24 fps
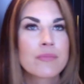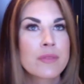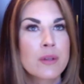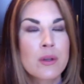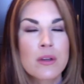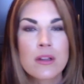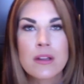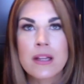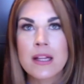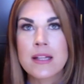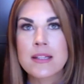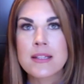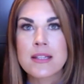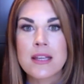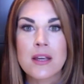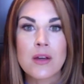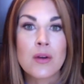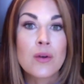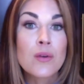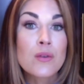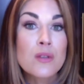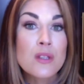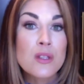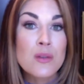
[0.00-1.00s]
Let's see,
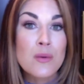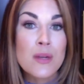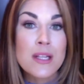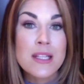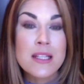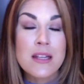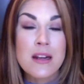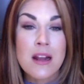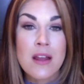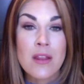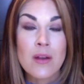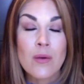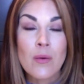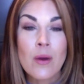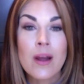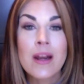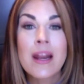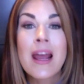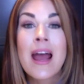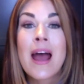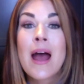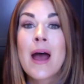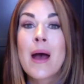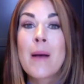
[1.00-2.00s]
Hootsuite's another one.
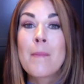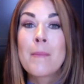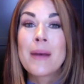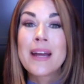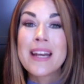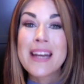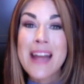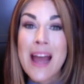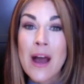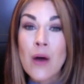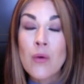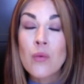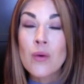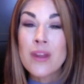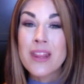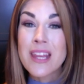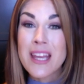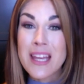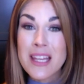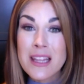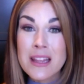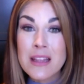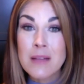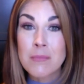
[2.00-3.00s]
But now
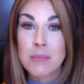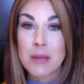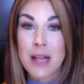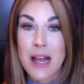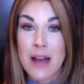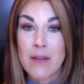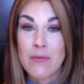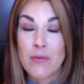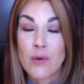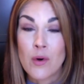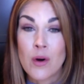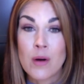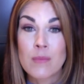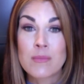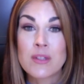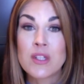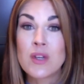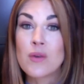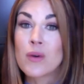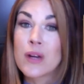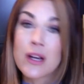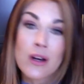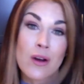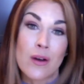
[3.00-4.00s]
within the platforms,
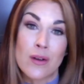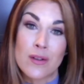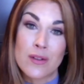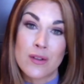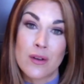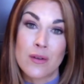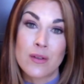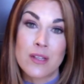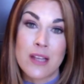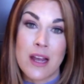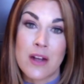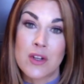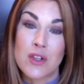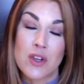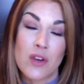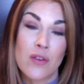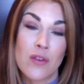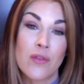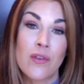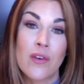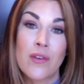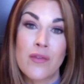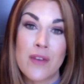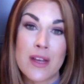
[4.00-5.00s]
you can also schedule
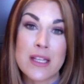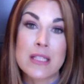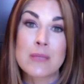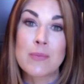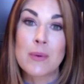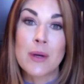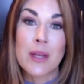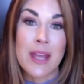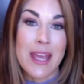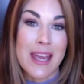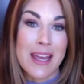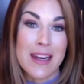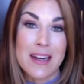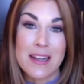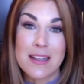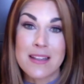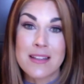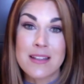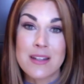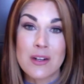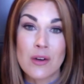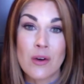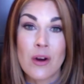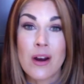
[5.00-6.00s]
for Facebook and
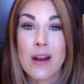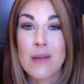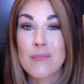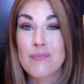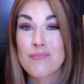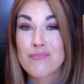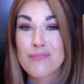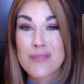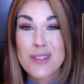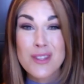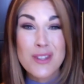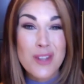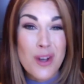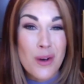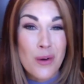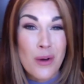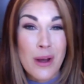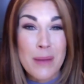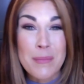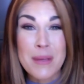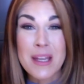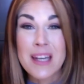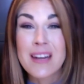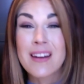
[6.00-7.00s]
Instagram. So,
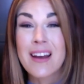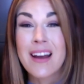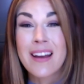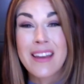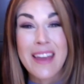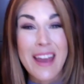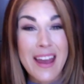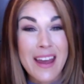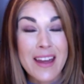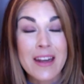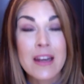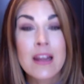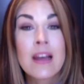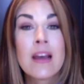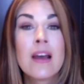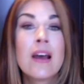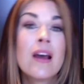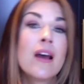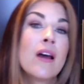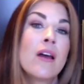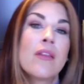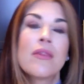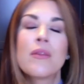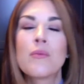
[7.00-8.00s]
I mean, again,
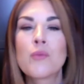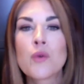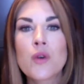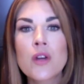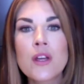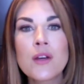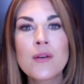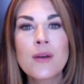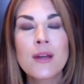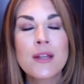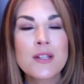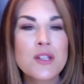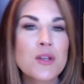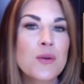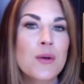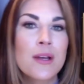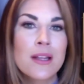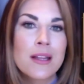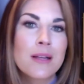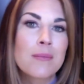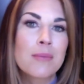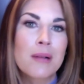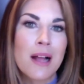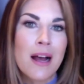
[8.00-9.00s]
the more you can do
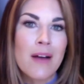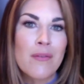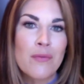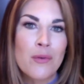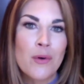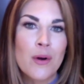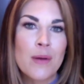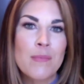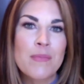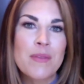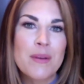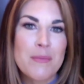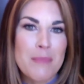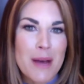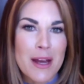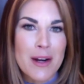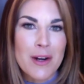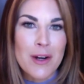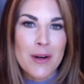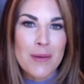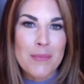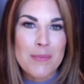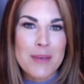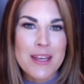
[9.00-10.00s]
in the platform, the
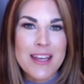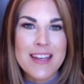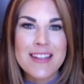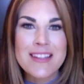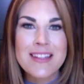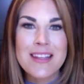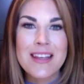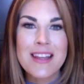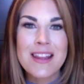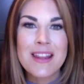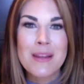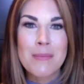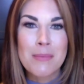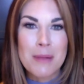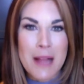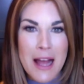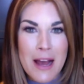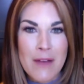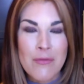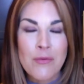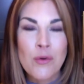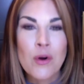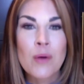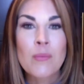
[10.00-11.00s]
better, because the
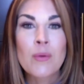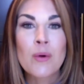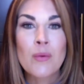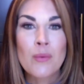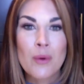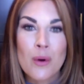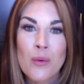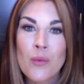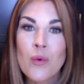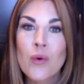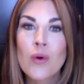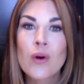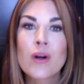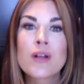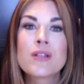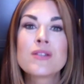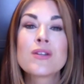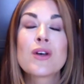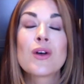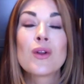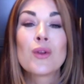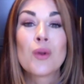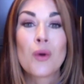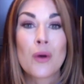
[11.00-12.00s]
platform rewards
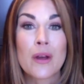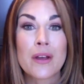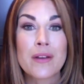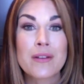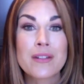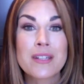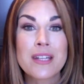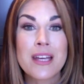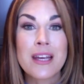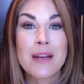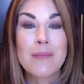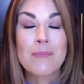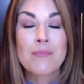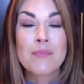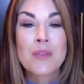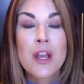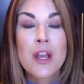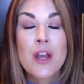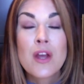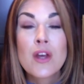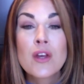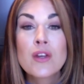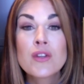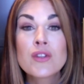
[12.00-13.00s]
loyalty.
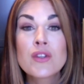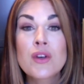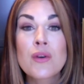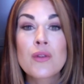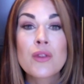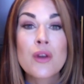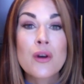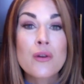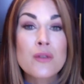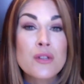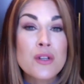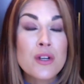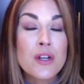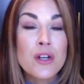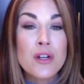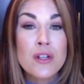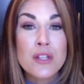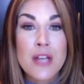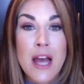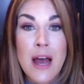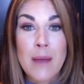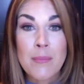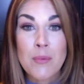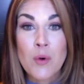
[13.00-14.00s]
So those are your
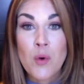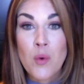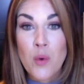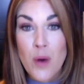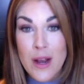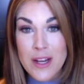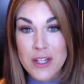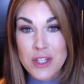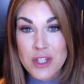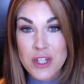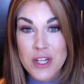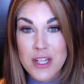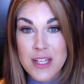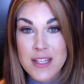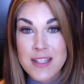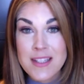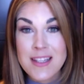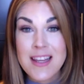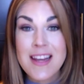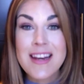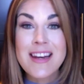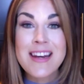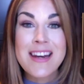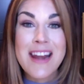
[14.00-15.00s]
top
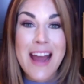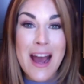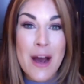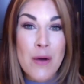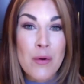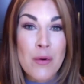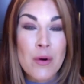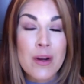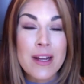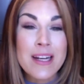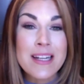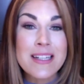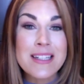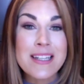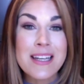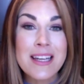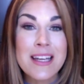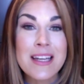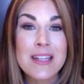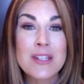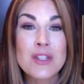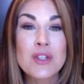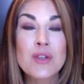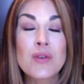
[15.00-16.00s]
questions. Now we're going to dig
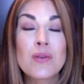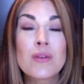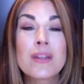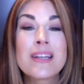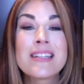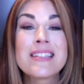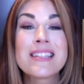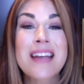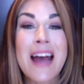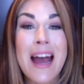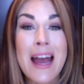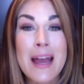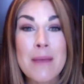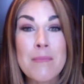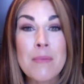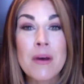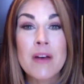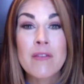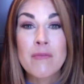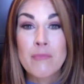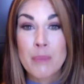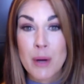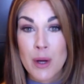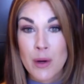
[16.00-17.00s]
into the type
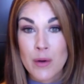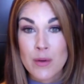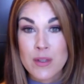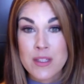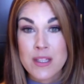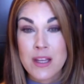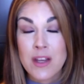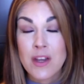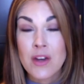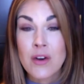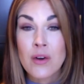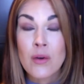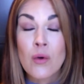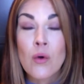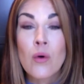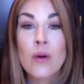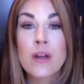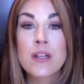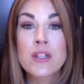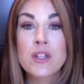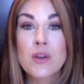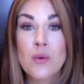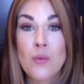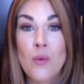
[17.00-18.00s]
of posts that you're
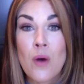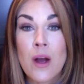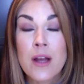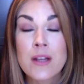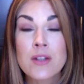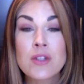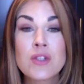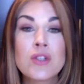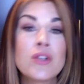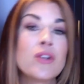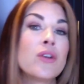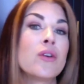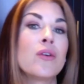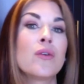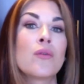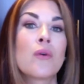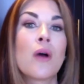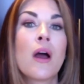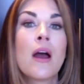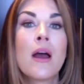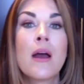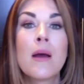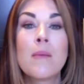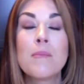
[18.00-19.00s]
going to want to
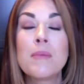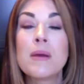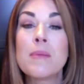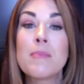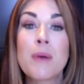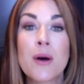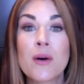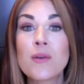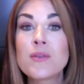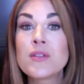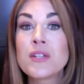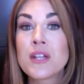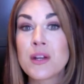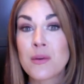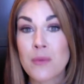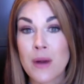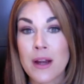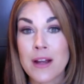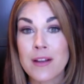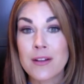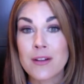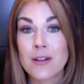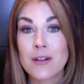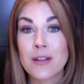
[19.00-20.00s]
be posting
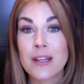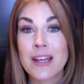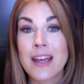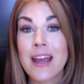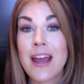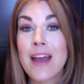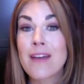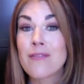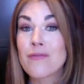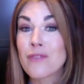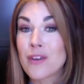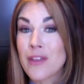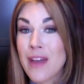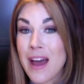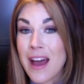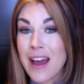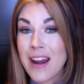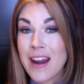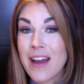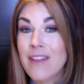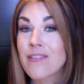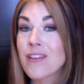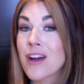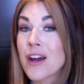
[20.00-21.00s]
regularly. And for
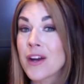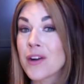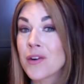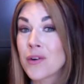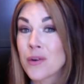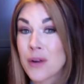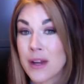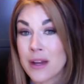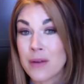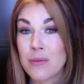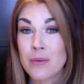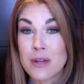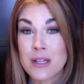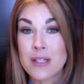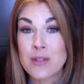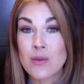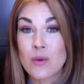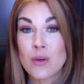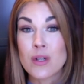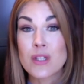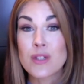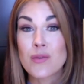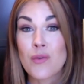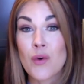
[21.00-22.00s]
that, I've got a great
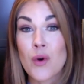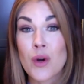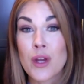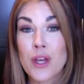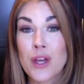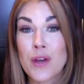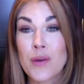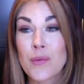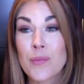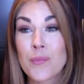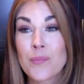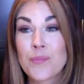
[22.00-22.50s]
resource for you.